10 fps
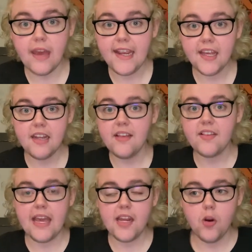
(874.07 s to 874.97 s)
A&E's
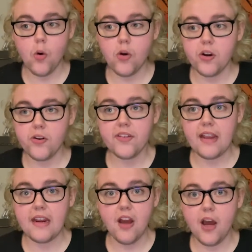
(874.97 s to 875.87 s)
headquarters
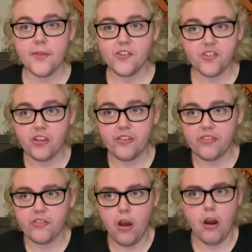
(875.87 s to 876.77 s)
and got the shit
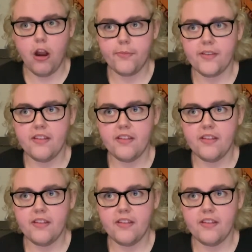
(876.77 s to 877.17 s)
stopped.